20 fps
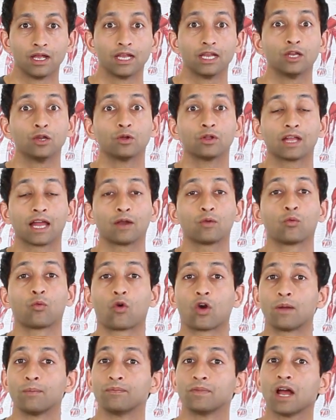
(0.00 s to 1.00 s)
You'll get
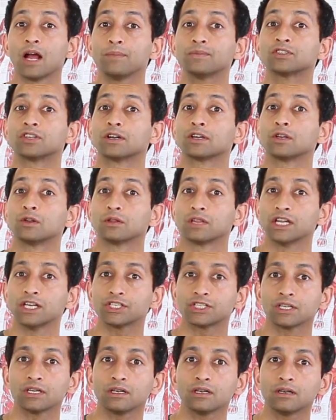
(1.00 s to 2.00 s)
warmed up,
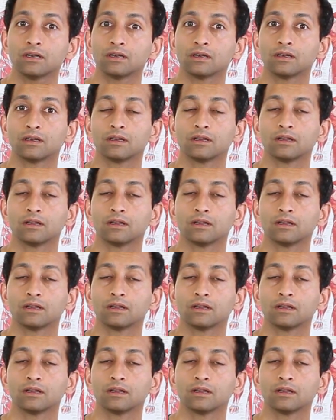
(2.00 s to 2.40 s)
circulation,